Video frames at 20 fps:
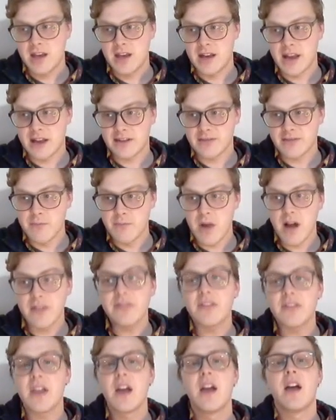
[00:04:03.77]
next
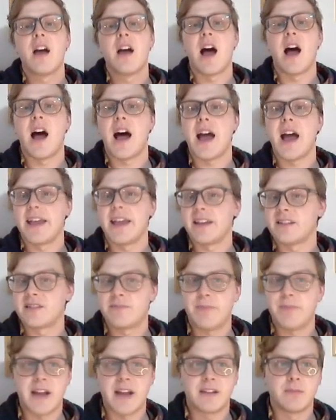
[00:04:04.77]
month. I
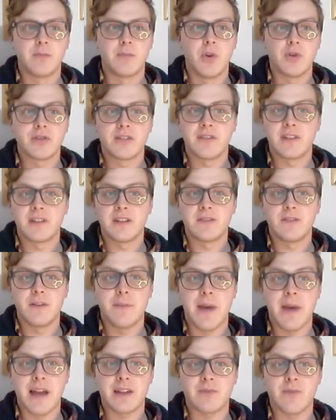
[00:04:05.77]
expect most of these
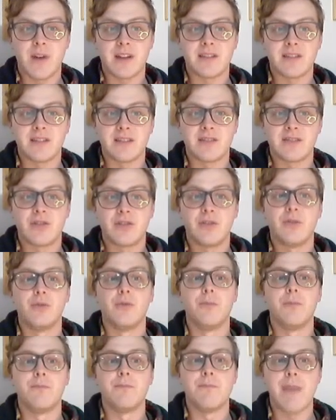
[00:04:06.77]
VMAX prices
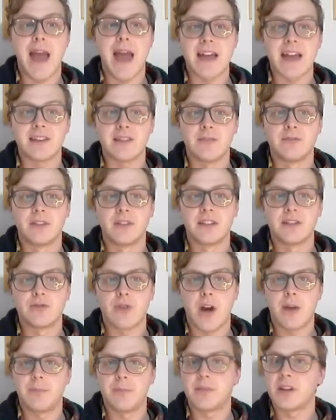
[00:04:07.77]
to massively
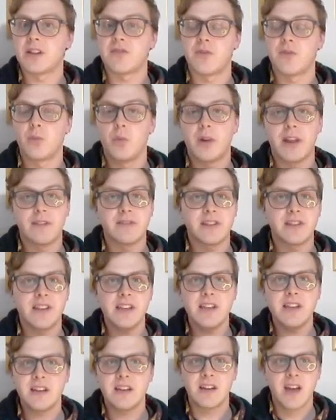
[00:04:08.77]
drop, because from what I've
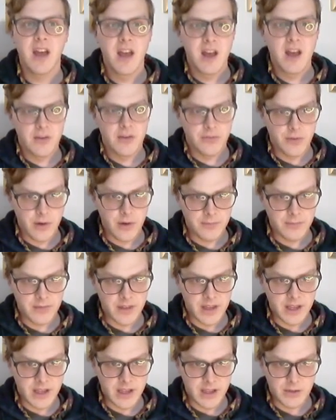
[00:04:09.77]
seen from
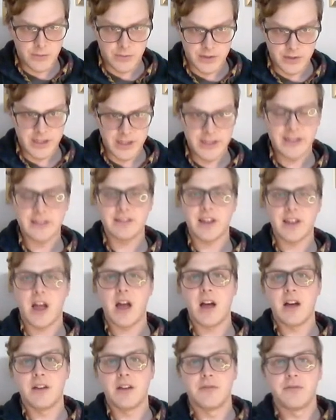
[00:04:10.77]
the release
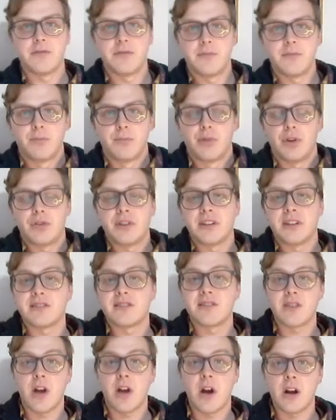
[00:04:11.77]
of Brilliant
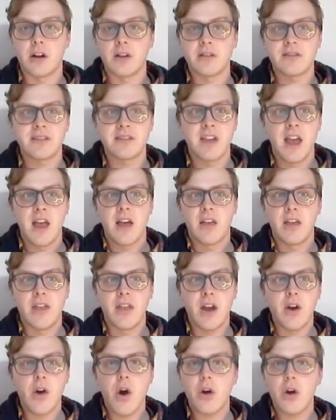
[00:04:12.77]
Stars,
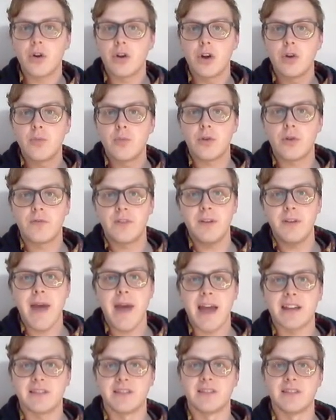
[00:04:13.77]
there are no more
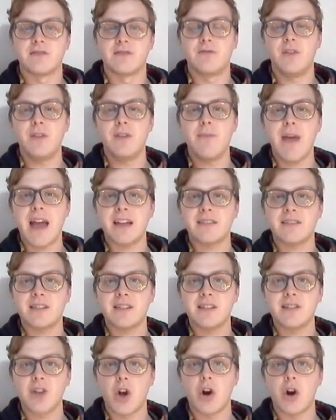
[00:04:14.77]
VMAXs.
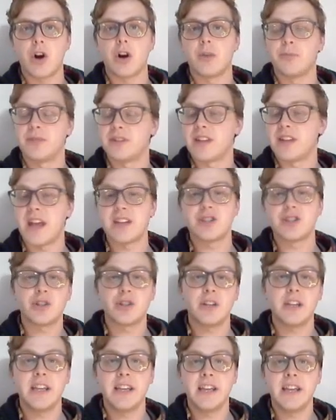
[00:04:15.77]
VMAXs are
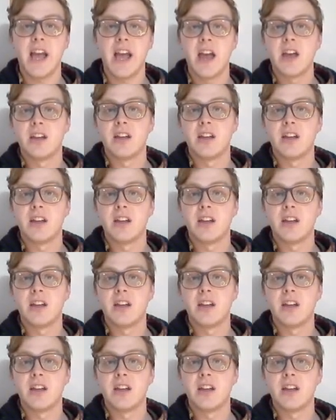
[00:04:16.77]
potentially